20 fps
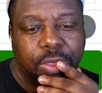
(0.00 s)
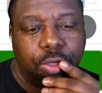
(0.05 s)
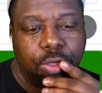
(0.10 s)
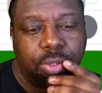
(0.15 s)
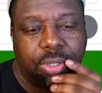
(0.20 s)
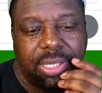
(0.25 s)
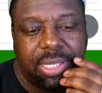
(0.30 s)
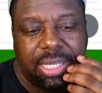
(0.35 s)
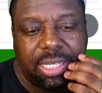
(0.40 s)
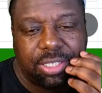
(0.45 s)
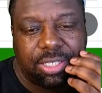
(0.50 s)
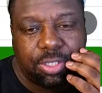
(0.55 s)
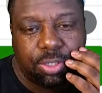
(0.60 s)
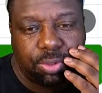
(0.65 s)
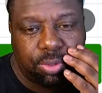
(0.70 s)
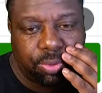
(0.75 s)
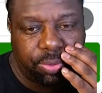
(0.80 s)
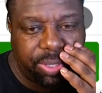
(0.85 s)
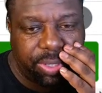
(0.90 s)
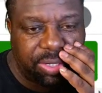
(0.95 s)
You can get
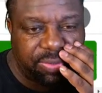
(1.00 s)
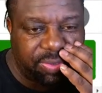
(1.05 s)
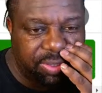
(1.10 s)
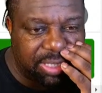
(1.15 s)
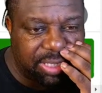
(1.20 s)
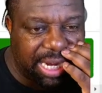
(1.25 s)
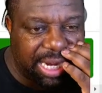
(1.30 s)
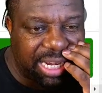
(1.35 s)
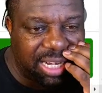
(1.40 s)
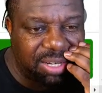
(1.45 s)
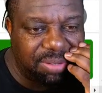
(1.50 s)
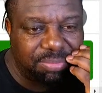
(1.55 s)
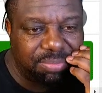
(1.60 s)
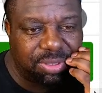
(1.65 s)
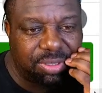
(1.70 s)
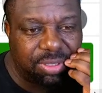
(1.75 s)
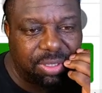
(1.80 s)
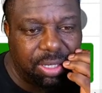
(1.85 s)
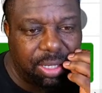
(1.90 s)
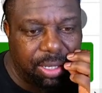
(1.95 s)
two threes for Tatum
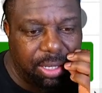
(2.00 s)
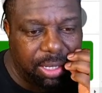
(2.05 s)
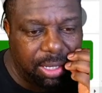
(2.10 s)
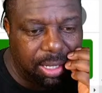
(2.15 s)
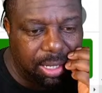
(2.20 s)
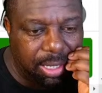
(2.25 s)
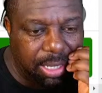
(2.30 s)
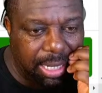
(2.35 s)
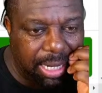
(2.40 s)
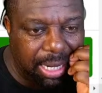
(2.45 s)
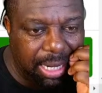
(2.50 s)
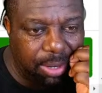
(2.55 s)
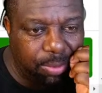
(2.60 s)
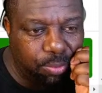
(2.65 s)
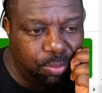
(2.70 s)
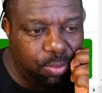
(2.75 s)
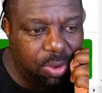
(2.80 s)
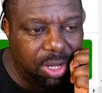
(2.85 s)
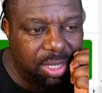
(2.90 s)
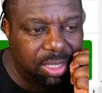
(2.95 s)
and
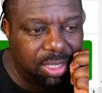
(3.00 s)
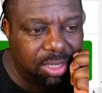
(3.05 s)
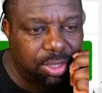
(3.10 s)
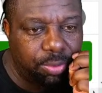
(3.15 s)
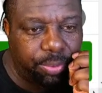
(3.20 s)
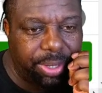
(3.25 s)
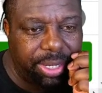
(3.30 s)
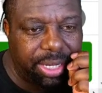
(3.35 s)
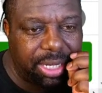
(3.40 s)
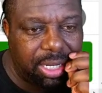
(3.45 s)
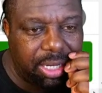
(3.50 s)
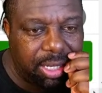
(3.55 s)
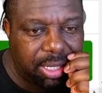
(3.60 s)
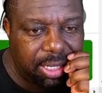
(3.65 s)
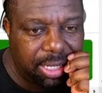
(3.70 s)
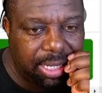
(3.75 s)
1 3,